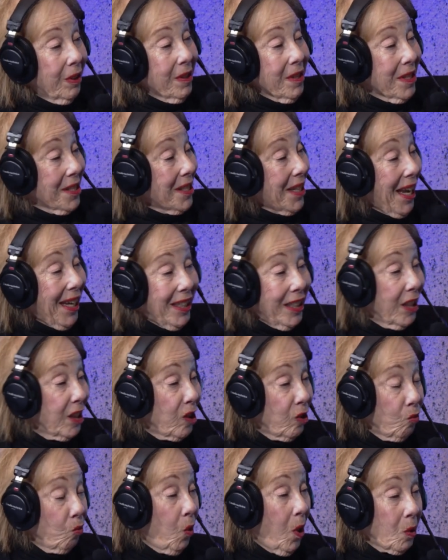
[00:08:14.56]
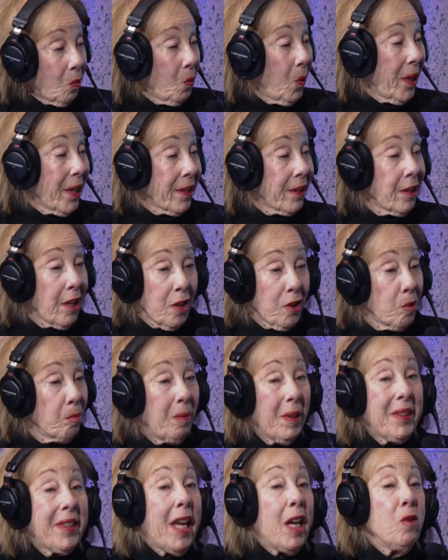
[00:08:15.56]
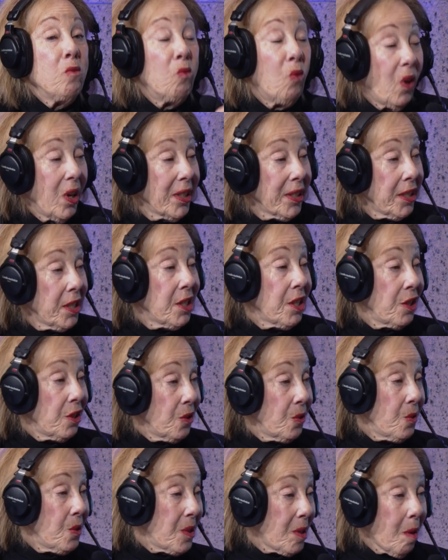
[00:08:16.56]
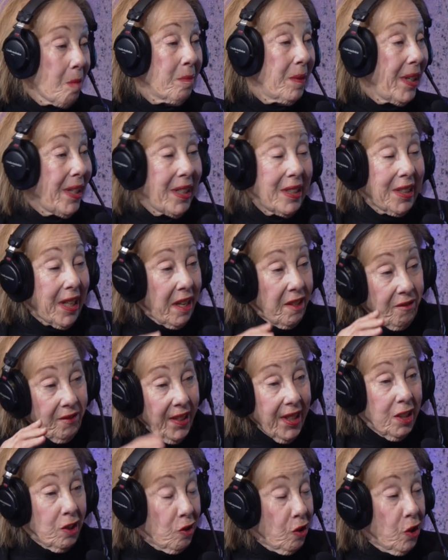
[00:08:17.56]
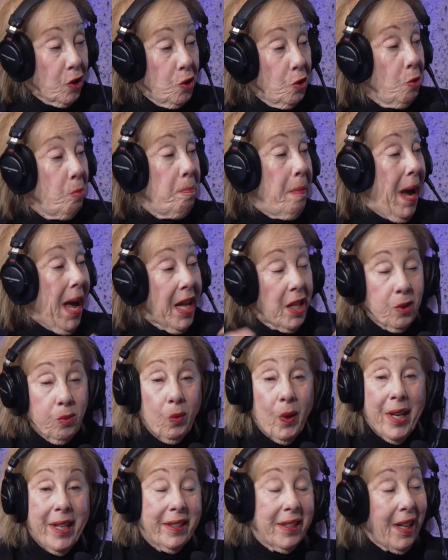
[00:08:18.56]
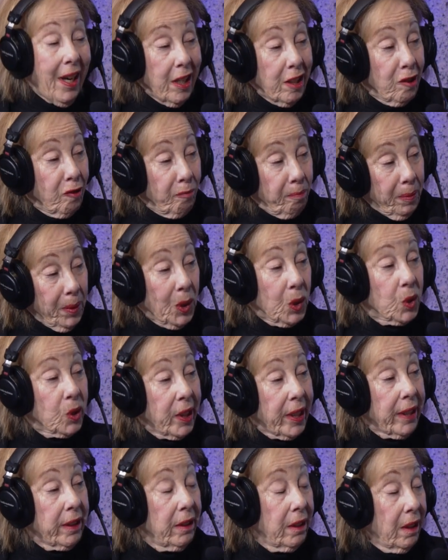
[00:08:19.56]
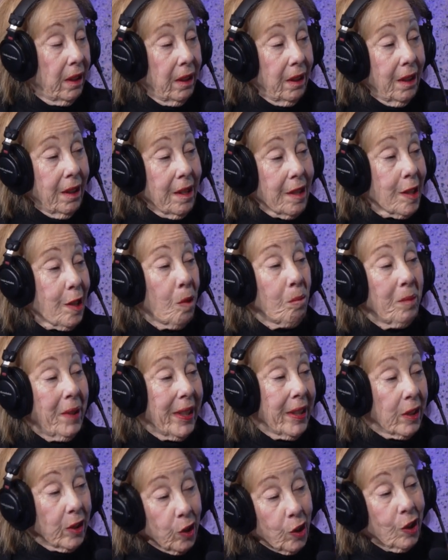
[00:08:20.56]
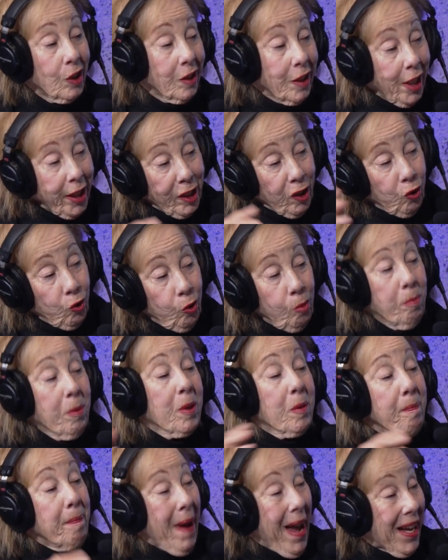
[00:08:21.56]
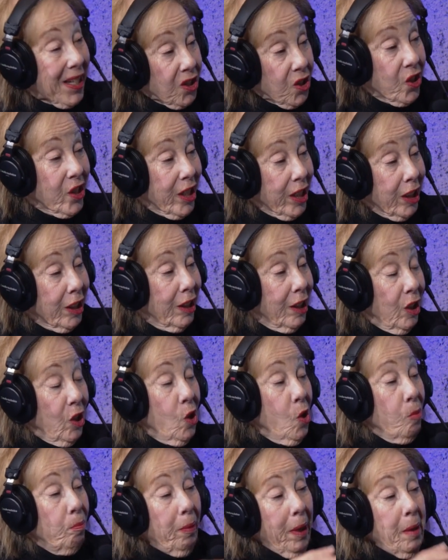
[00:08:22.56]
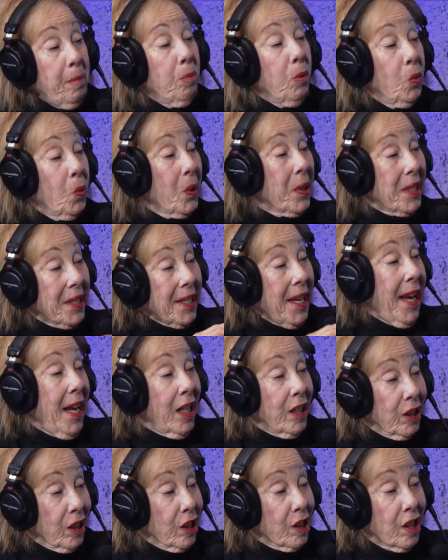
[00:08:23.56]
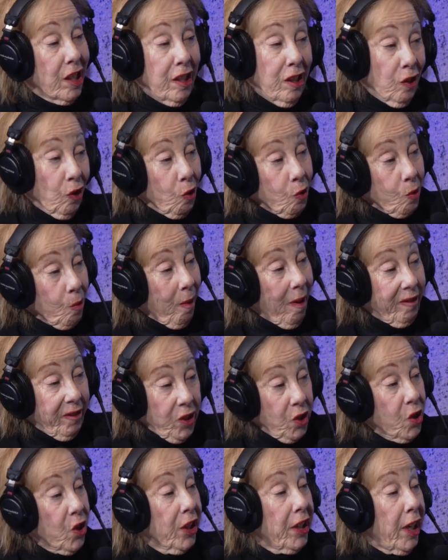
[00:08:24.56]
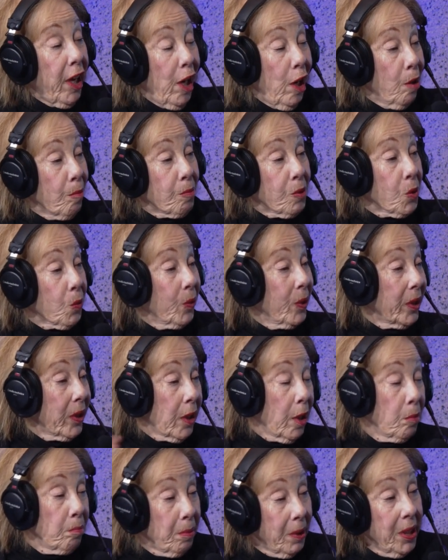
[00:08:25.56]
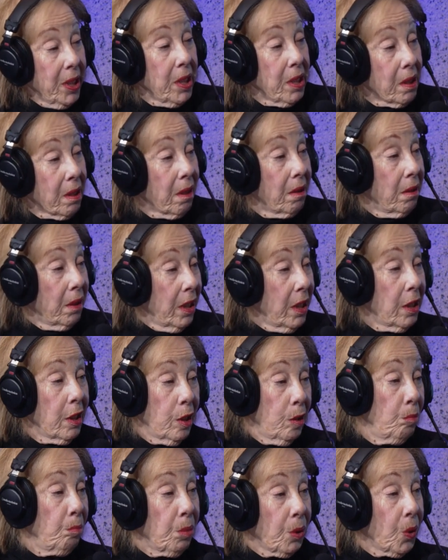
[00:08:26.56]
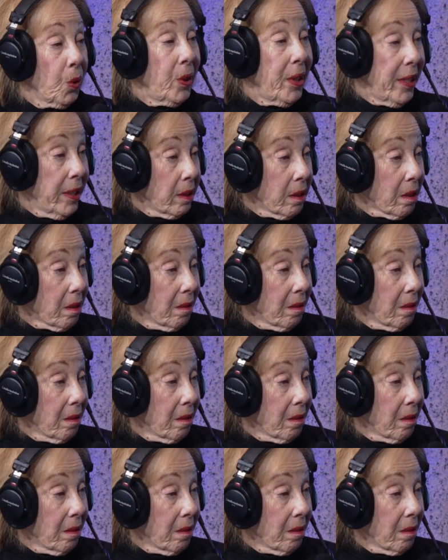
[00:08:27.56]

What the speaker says: stake in it one right. way or another, but they wanted to do something, mm-hmm. and they found a new pathway, kind of building something a little like Uber, matching people with talent in those refugee camps with companies that needed employees.